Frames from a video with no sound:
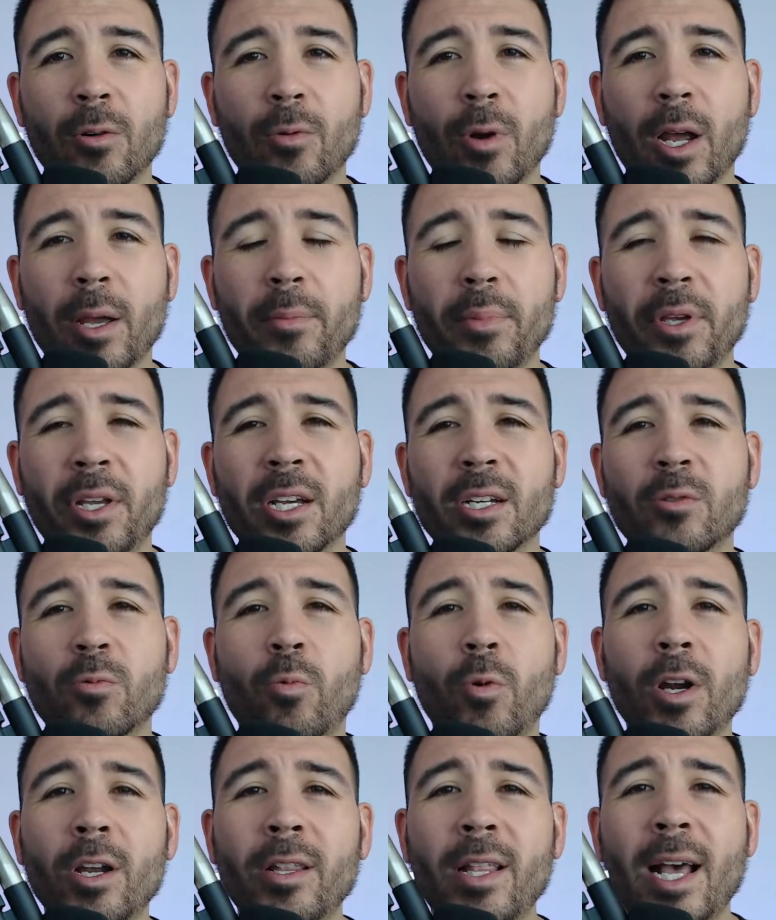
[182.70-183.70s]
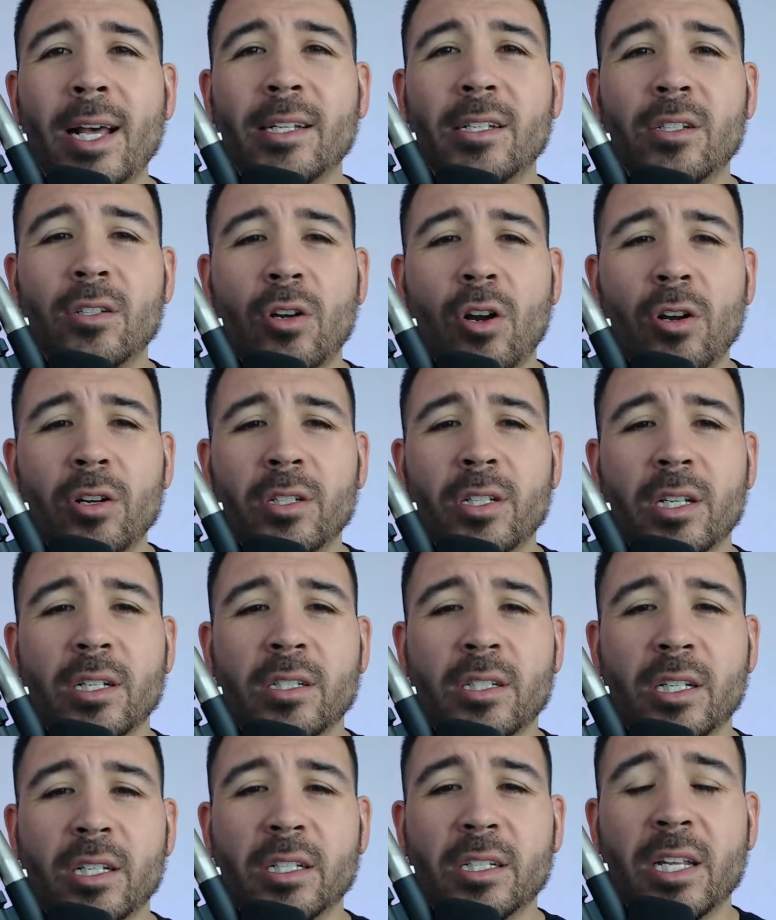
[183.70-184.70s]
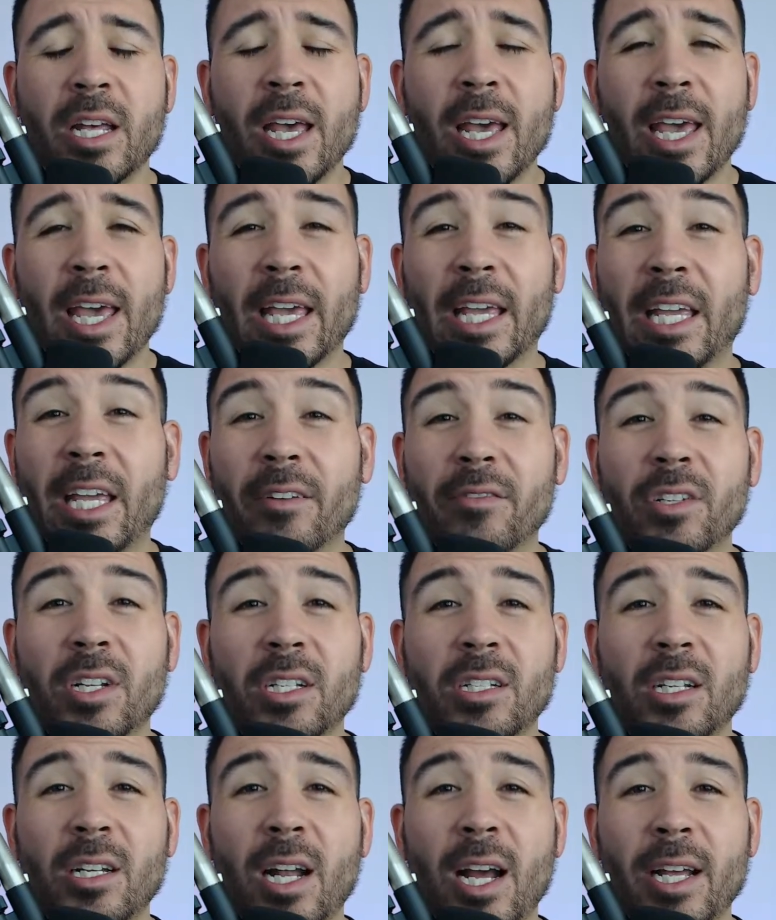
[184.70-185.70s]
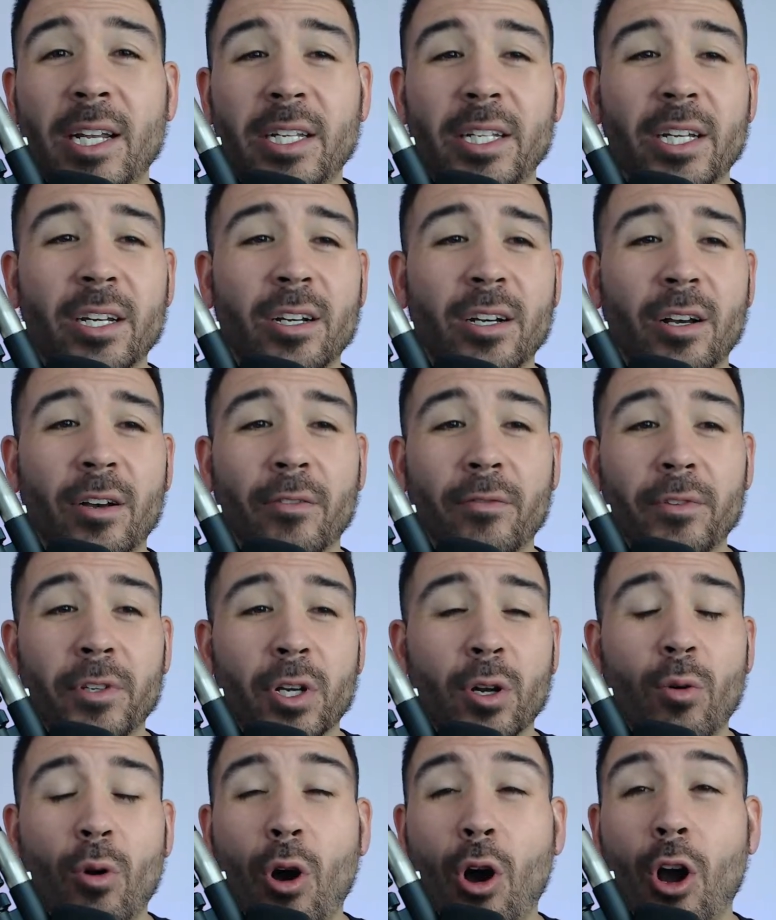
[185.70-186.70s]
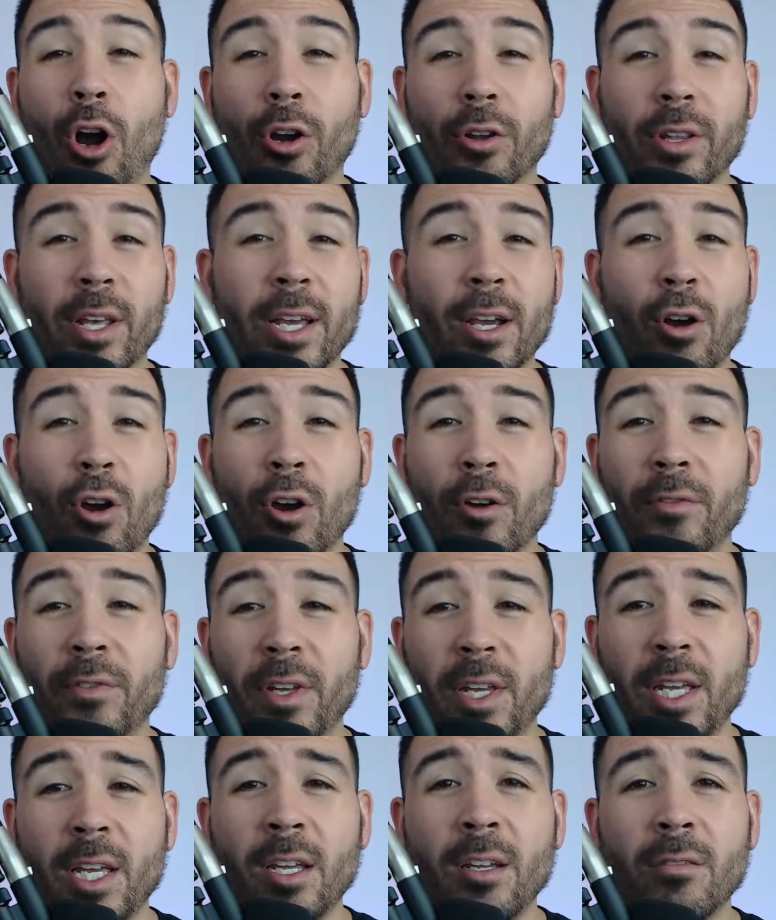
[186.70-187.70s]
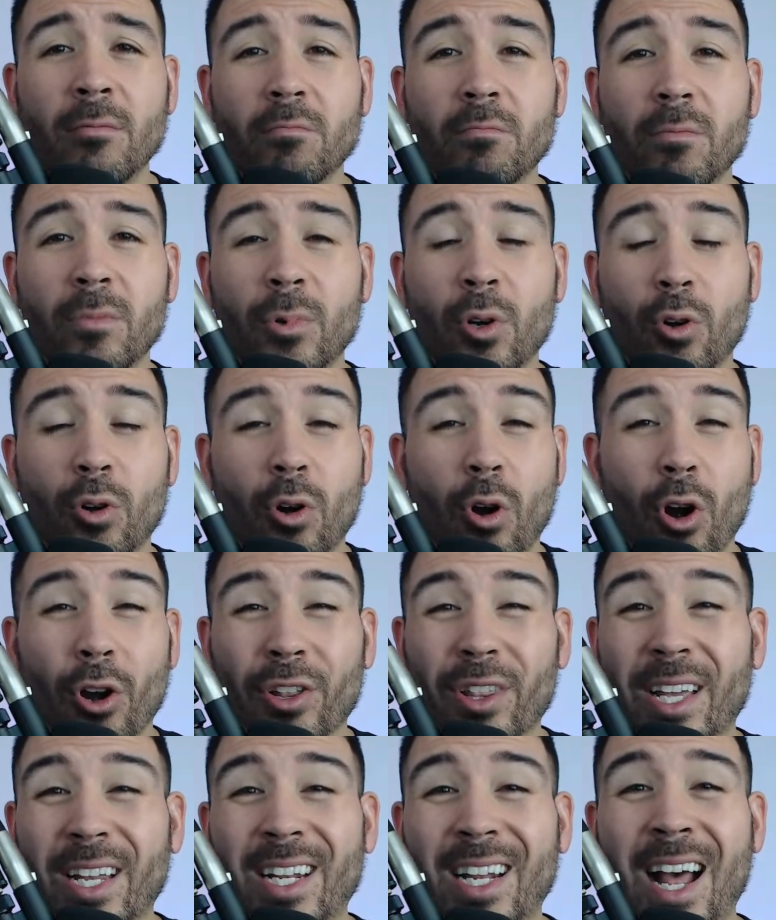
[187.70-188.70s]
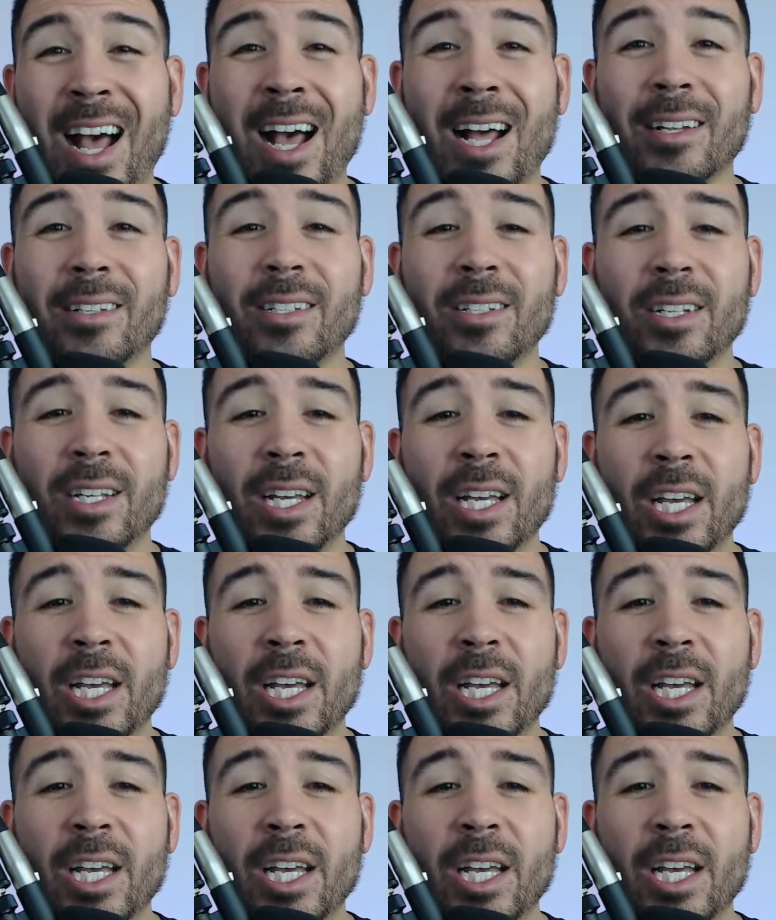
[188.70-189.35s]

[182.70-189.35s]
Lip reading: Right? Because where that starts us is it gives us an idea of, you know, are they RVing or are they not?